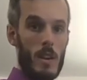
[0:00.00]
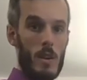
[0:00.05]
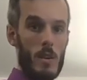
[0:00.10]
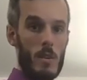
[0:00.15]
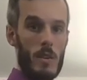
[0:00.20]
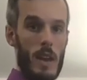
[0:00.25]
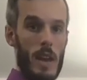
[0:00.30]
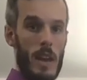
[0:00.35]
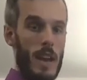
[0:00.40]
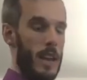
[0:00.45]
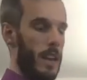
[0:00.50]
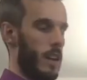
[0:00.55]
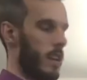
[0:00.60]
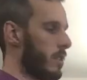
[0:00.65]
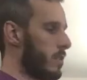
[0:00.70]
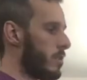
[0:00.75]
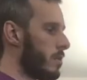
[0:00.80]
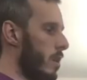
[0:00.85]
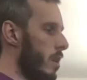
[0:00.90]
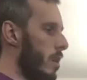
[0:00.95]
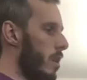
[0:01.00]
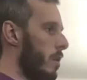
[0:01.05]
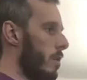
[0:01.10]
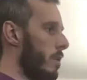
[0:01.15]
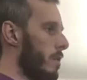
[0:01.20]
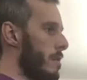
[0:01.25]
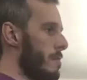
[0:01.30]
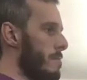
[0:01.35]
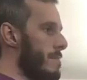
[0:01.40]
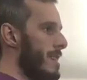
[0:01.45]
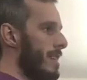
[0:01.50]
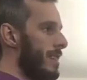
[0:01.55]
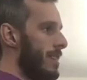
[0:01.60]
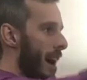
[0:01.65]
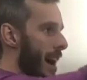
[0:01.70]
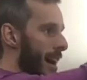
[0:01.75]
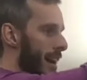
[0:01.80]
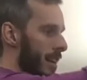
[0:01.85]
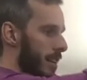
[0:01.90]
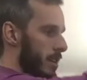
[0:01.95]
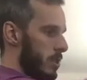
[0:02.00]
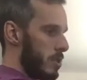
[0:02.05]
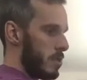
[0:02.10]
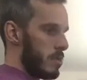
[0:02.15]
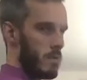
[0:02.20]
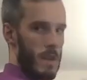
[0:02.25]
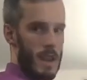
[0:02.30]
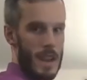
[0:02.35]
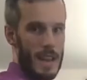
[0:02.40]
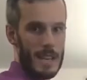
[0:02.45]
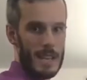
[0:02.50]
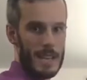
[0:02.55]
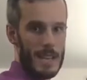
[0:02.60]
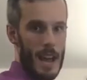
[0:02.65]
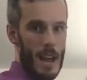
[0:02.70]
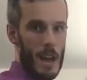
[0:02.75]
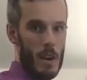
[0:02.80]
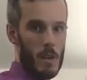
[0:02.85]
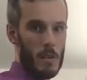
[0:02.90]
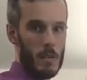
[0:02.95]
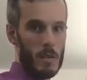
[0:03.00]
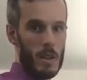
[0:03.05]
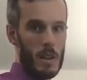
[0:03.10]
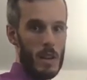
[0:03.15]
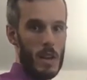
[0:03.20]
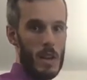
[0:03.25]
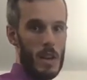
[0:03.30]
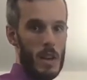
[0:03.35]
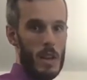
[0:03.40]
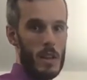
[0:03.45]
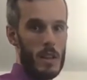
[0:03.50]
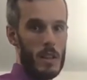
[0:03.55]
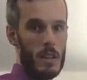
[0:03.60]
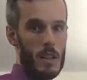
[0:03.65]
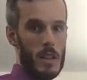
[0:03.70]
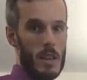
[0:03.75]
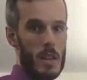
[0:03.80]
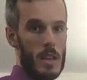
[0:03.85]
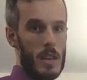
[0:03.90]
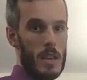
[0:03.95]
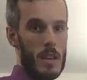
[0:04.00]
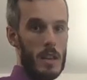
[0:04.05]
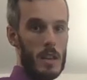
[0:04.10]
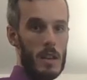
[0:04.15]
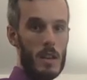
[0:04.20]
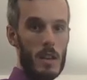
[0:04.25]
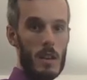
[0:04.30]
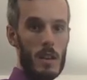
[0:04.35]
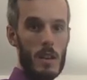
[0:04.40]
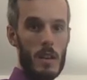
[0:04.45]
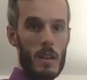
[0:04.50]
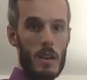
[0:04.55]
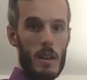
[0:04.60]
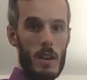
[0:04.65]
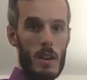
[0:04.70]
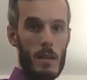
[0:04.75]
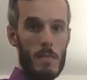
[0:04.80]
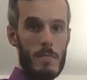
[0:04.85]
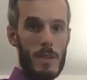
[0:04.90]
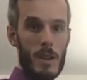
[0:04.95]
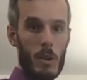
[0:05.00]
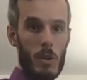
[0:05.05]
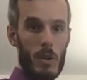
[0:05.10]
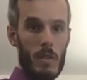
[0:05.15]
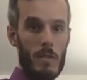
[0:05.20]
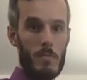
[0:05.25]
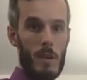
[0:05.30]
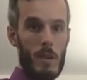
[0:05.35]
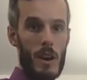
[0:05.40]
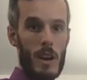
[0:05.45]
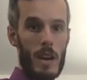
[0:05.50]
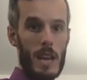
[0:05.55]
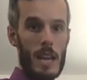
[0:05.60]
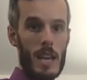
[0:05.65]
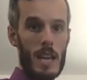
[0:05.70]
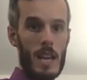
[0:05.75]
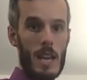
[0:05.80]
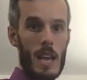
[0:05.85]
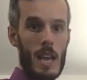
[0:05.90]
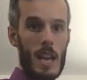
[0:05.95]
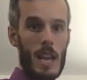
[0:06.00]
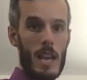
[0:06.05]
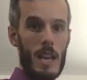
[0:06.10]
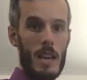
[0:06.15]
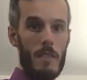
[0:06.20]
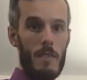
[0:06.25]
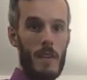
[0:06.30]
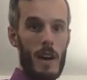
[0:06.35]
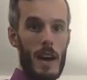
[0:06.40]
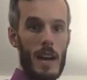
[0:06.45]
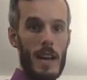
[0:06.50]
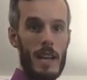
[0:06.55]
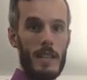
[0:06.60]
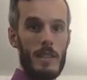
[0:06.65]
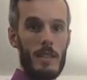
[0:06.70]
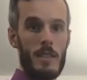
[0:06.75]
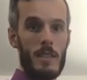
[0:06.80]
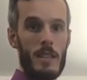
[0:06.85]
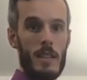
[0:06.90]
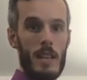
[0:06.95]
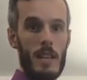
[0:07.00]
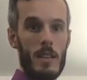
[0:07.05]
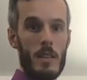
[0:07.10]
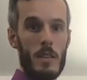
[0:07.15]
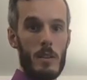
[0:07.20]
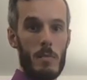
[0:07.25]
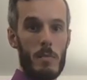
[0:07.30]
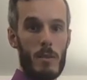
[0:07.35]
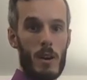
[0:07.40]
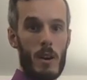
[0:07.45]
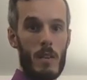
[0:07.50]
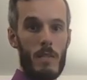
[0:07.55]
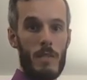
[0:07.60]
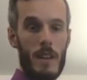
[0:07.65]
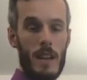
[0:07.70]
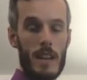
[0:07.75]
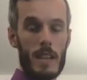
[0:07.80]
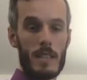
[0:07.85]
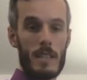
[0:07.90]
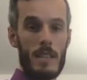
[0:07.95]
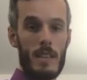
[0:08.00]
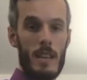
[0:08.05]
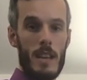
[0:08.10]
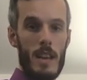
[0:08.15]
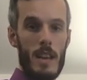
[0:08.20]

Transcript: Okay, so the midline is straight down the middle of the body, divides into perfect